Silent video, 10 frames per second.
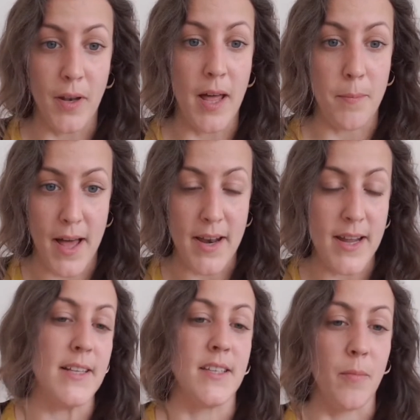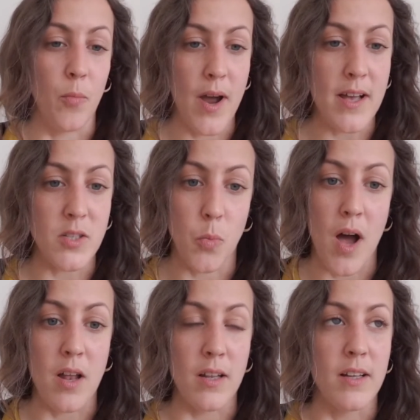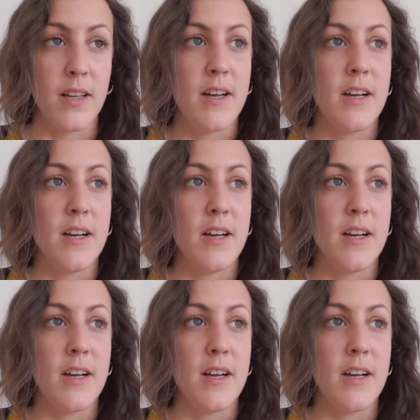and planet in some way as well.